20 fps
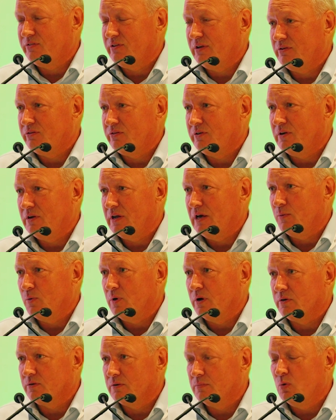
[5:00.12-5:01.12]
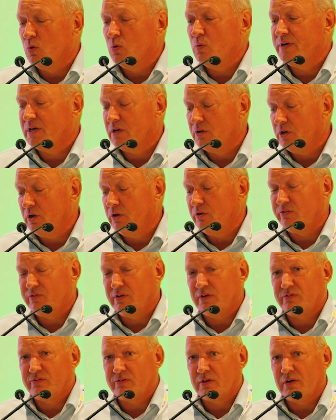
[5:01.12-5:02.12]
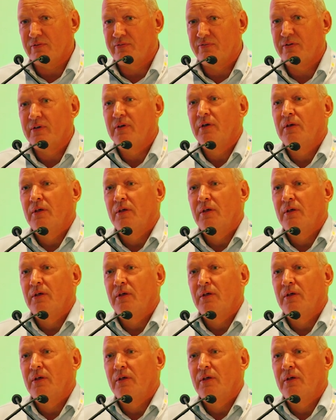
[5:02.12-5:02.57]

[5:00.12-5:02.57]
this into the network. The more we can use this stuff,